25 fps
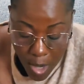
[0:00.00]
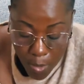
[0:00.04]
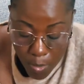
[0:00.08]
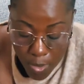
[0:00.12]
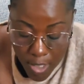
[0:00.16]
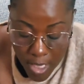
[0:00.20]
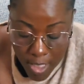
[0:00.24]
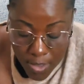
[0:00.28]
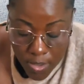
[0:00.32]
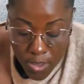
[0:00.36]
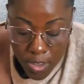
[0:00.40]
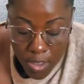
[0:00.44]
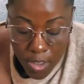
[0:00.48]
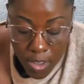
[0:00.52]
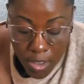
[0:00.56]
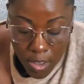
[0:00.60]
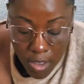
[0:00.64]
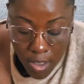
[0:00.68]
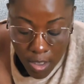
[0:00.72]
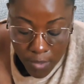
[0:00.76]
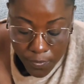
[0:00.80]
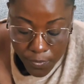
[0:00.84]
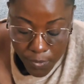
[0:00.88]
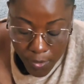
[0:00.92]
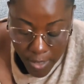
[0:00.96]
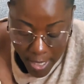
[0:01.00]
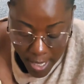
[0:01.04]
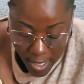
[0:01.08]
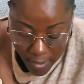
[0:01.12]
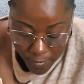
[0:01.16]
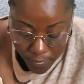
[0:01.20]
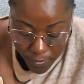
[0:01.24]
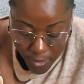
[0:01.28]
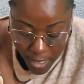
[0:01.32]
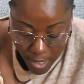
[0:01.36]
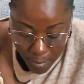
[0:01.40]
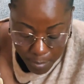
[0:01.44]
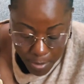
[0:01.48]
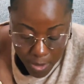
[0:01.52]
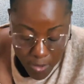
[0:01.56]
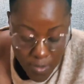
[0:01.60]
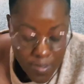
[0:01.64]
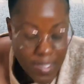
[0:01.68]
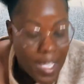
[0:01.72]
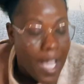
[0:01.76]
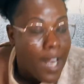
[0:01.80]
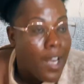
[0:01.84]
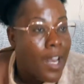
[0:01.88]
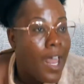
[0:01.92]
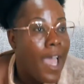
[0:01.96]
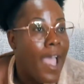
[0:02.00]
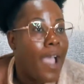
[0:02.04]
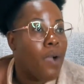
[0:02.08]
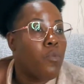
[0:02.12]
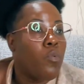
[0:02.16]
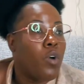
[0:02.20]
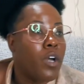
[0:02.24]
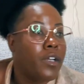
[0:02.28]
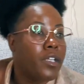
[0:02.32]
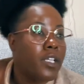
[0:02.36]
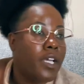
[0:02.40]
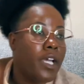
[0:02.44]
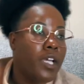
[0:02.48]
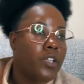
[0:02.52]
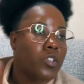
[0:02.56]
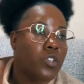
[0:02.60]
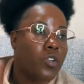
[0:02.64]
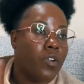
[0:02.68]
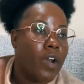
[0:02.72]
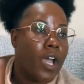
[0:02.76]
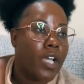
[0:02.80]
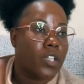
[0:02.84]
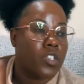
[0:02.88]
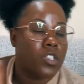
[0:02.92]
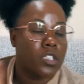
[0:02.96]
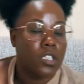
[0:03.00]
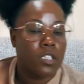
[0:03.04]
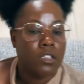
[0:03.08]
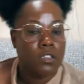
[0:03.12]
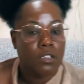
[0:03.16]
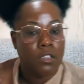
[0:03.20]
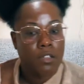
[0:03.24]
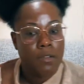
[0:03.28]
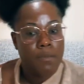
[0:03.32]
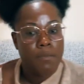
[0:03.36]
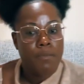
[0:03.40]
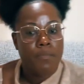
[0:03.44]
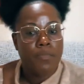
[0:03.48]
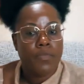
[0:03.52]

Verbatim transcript: I would actually love to have that because I I want the interaction.